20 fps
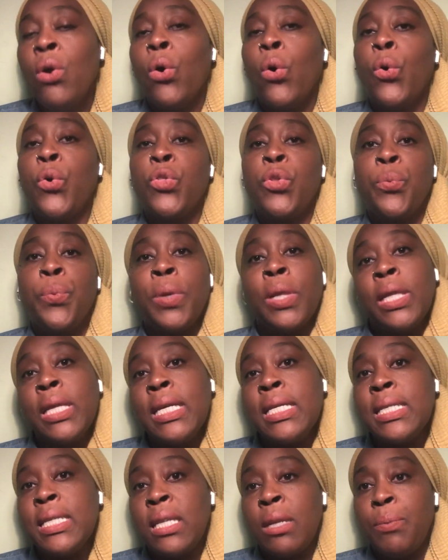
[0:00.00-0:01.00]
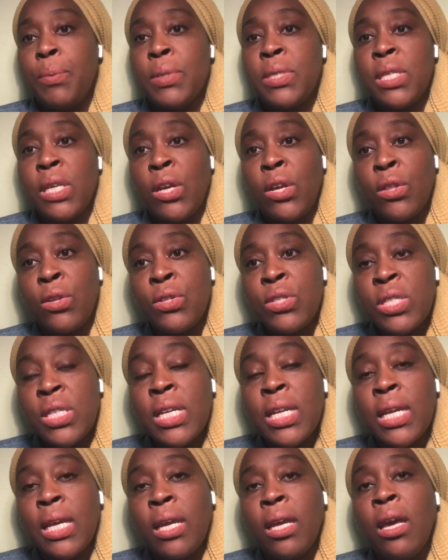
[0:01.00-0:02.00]
or the police in a particular
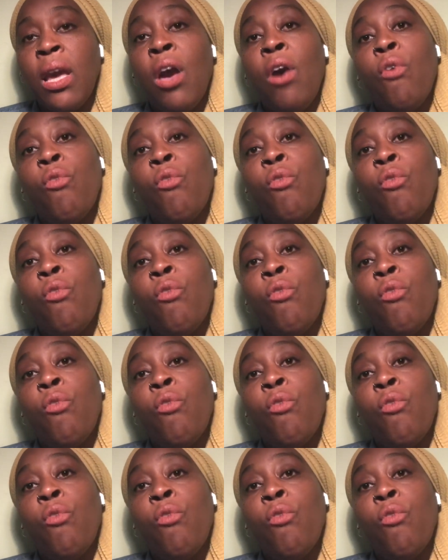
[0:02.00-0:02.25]
city.